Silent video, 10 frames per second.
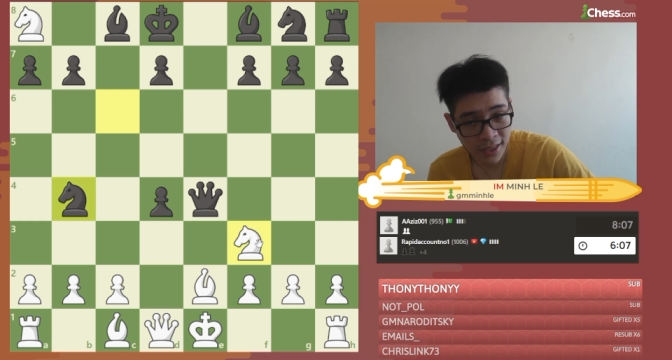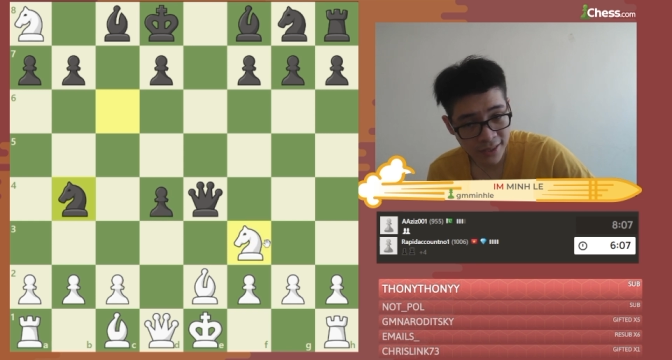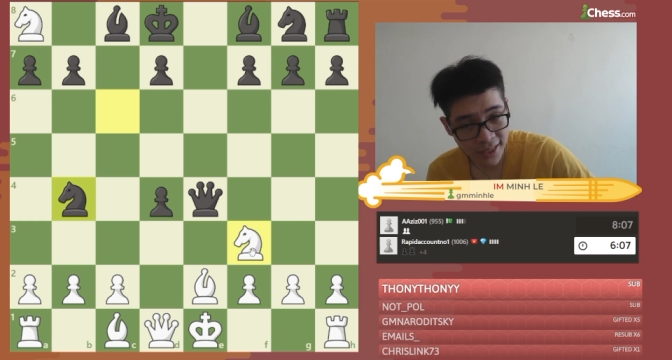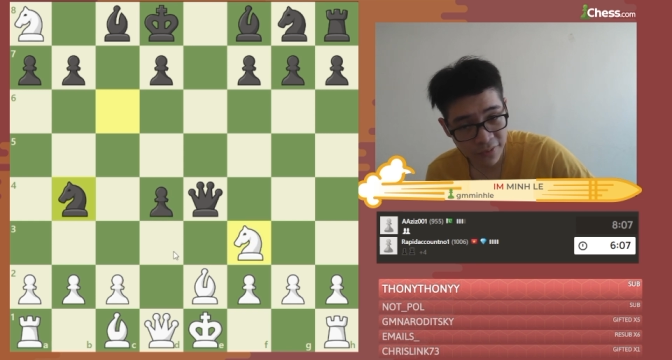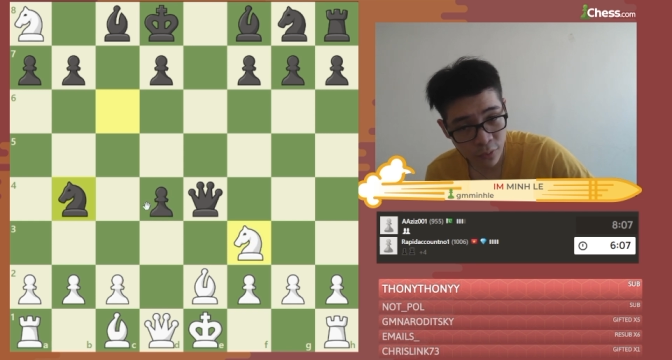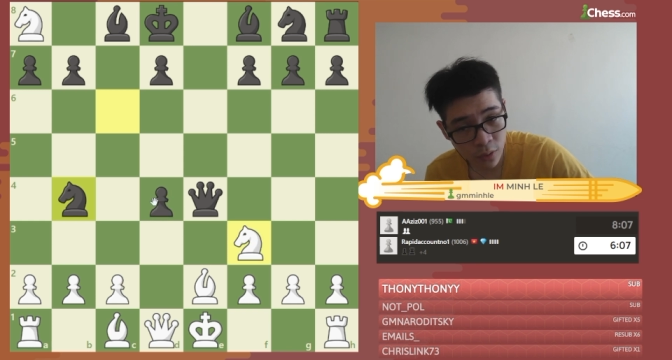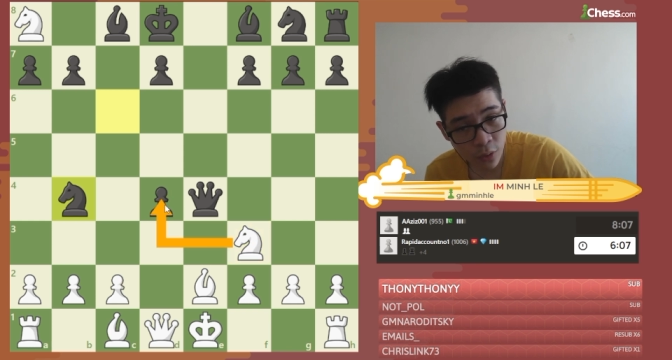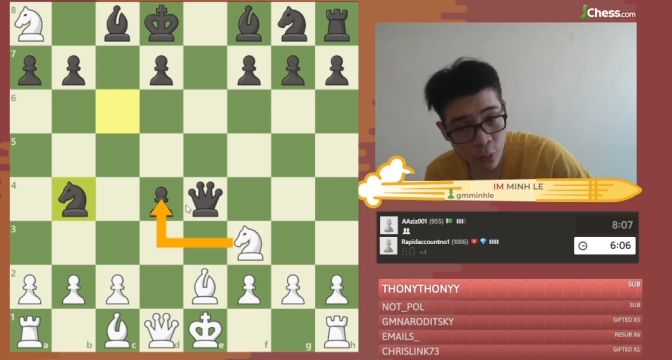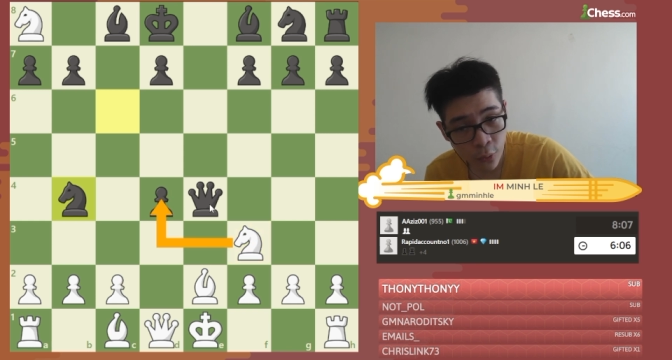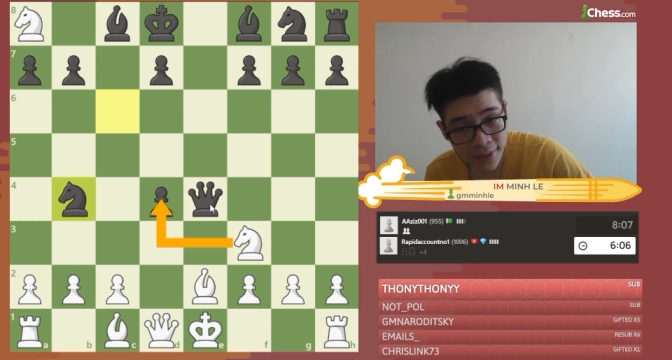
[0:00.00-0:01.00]
knight e4,
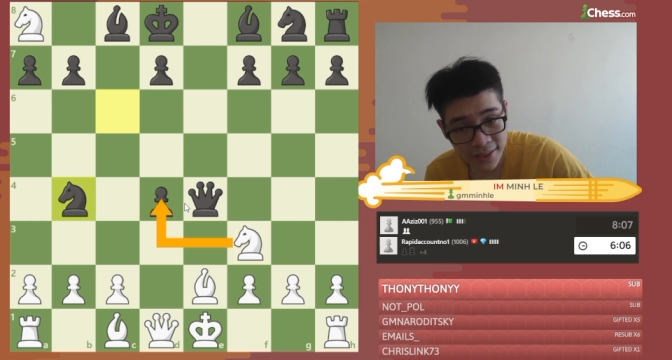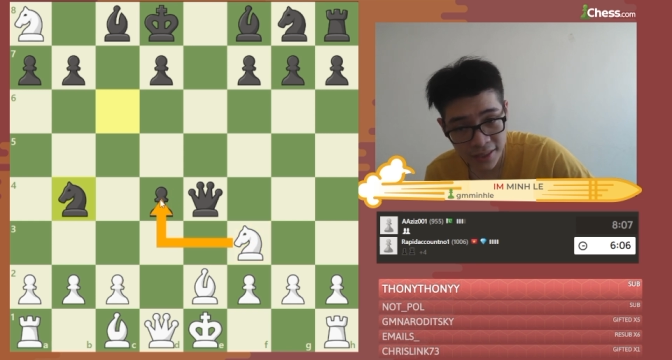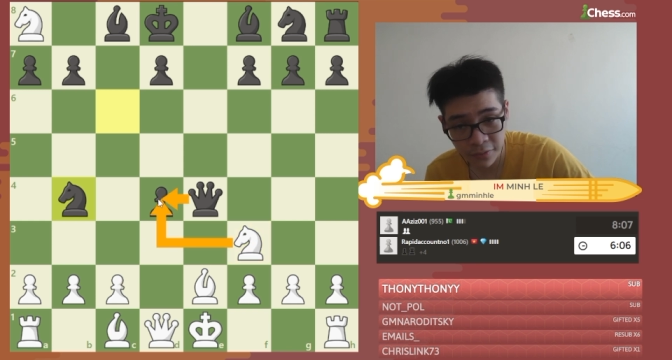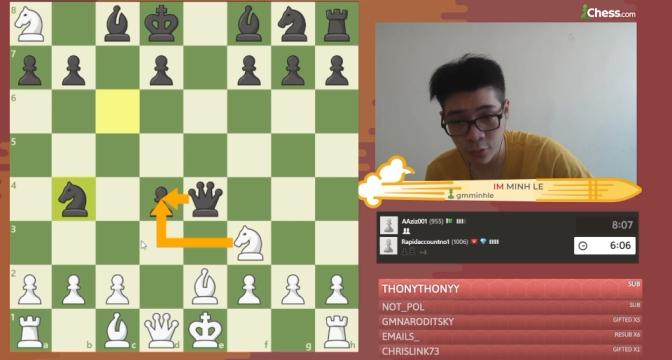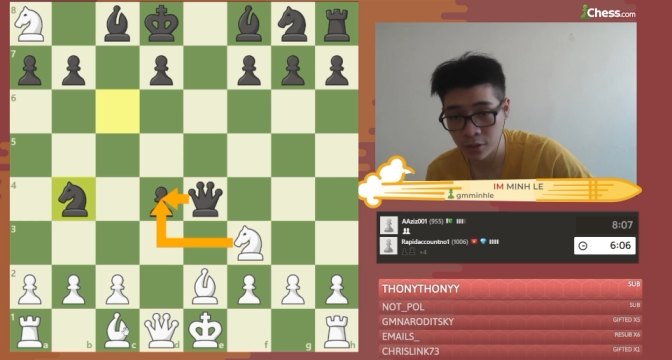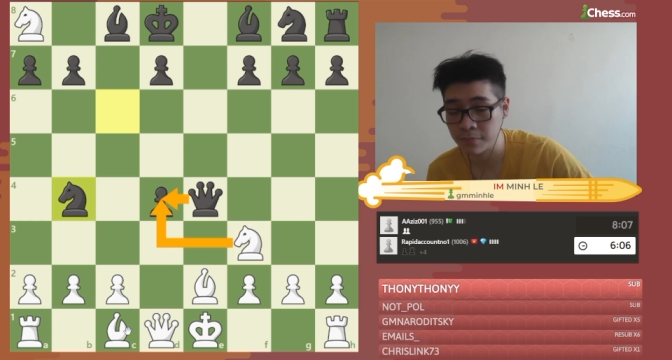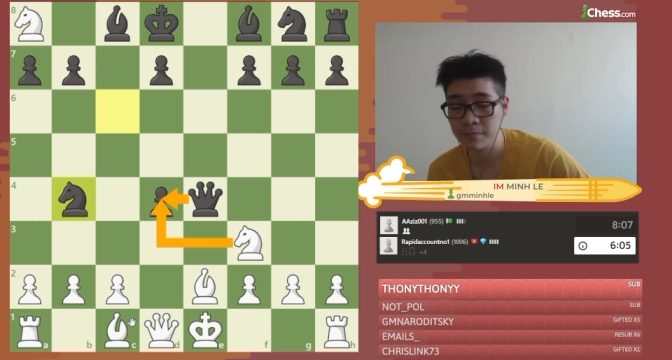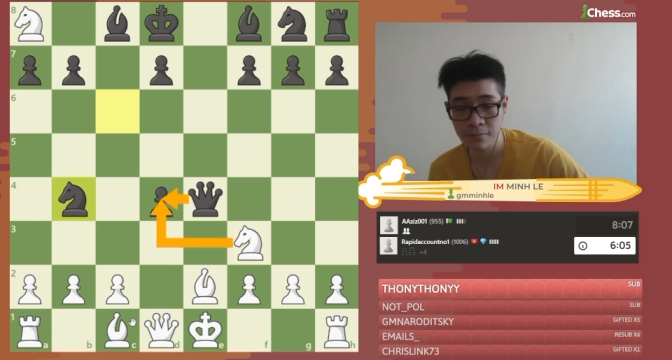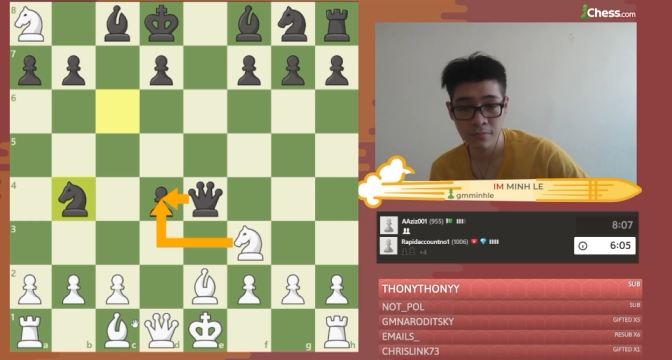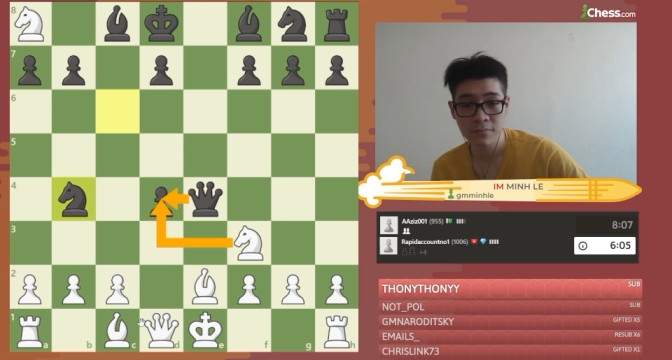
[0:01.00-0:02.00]
queen d4,
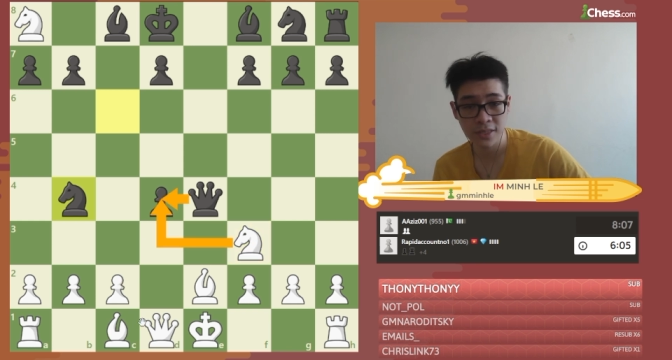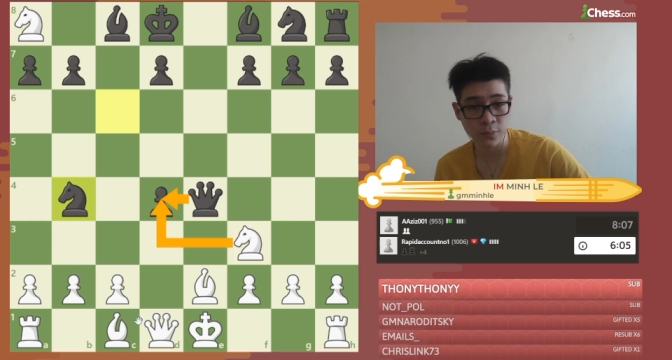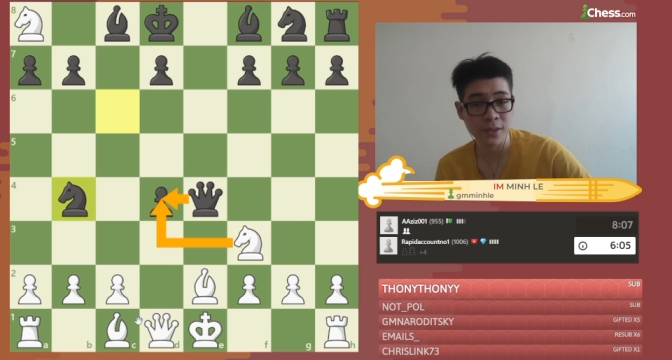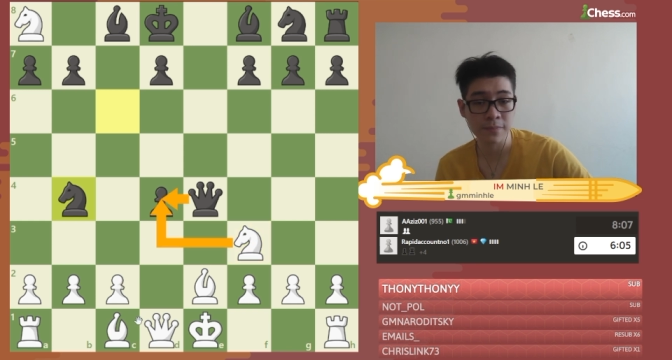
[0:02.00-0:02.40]
this one.